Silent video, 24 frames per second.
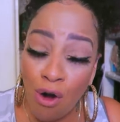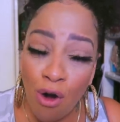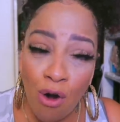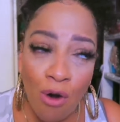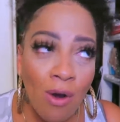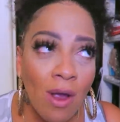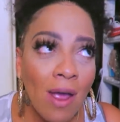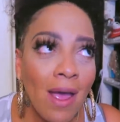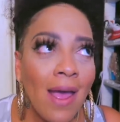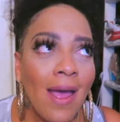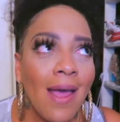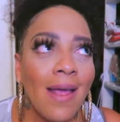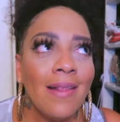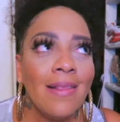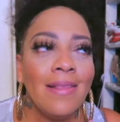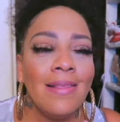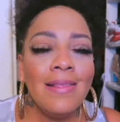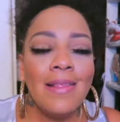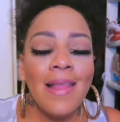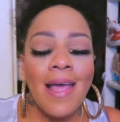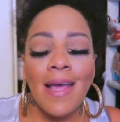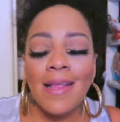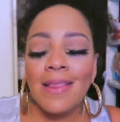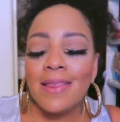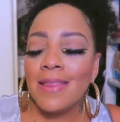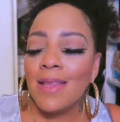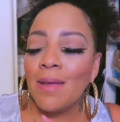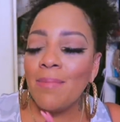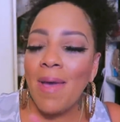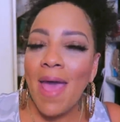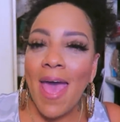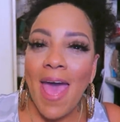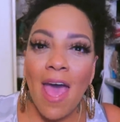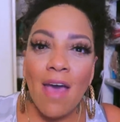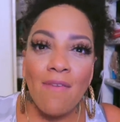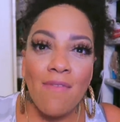her. Let
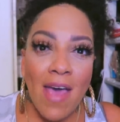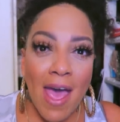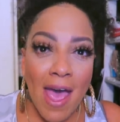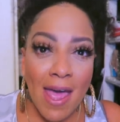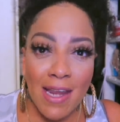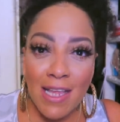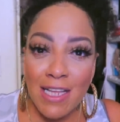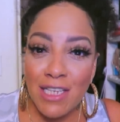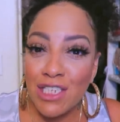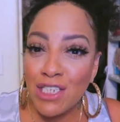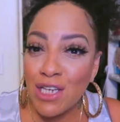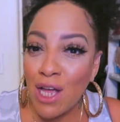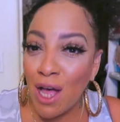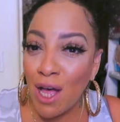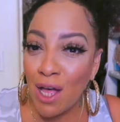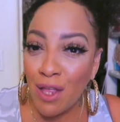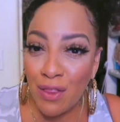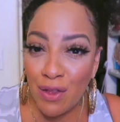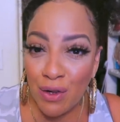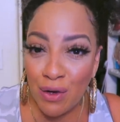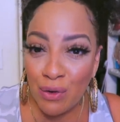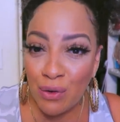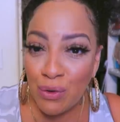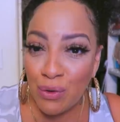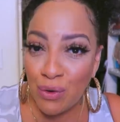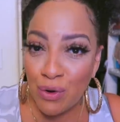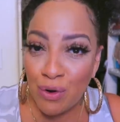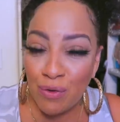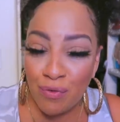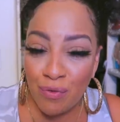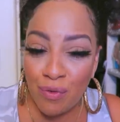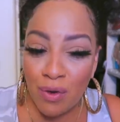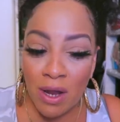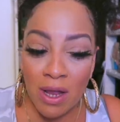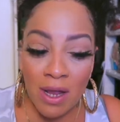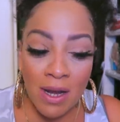them have at each other,
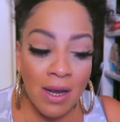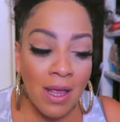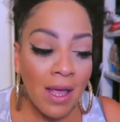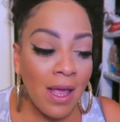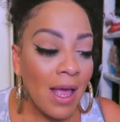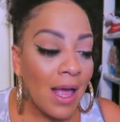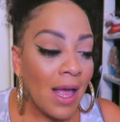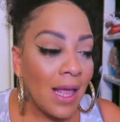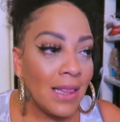girlfriend.